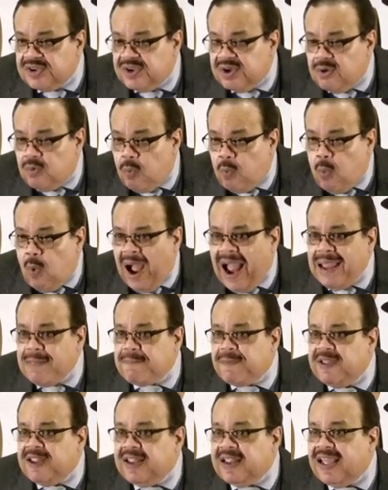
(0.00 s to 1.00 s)

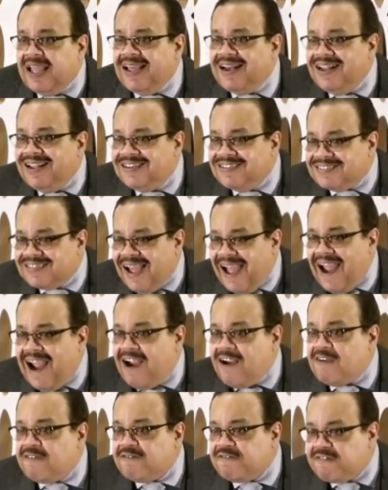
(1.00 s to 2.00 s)
wiping an
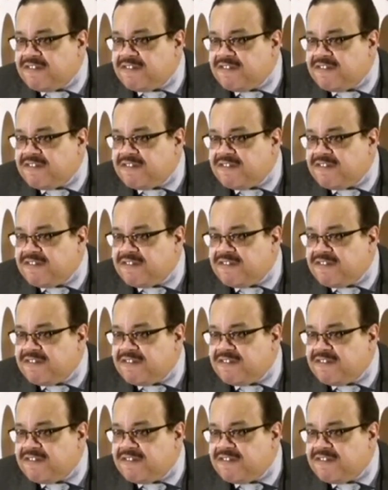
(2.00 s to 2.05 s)
entire